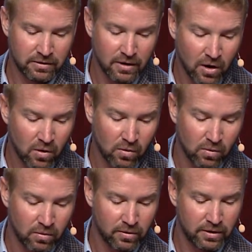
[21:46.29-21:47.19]
the
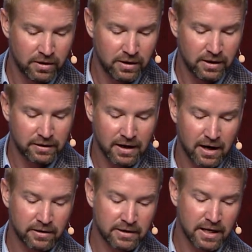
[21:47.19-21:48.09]
whole
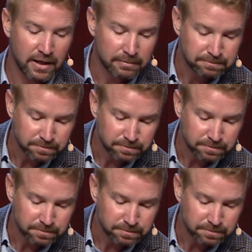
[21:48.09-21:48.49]
entire time.